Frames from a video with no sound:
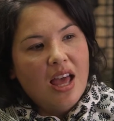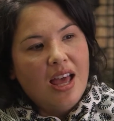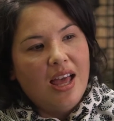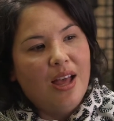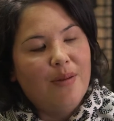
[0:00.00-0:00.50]

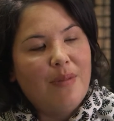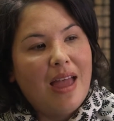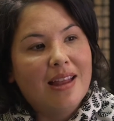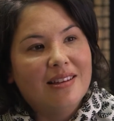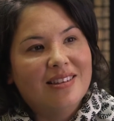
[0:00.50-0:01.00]

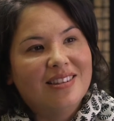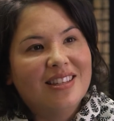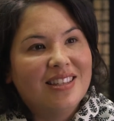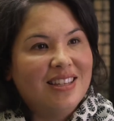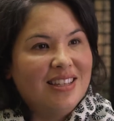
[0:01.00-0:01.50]
and
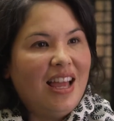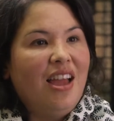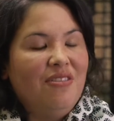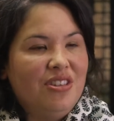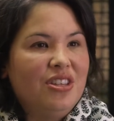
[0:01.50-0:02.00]
this
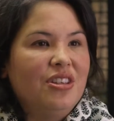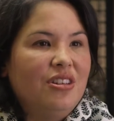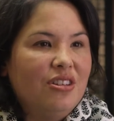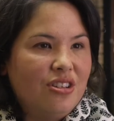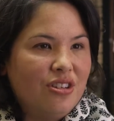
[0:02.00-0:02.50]
desire and
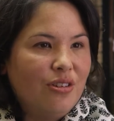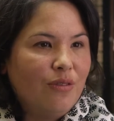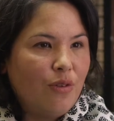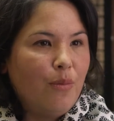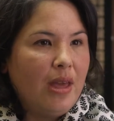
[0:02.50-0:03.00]
search
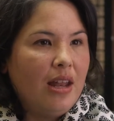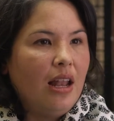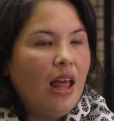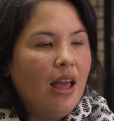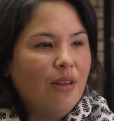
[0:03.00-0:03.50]
for a better
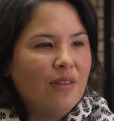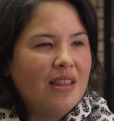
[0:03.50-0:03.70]
life.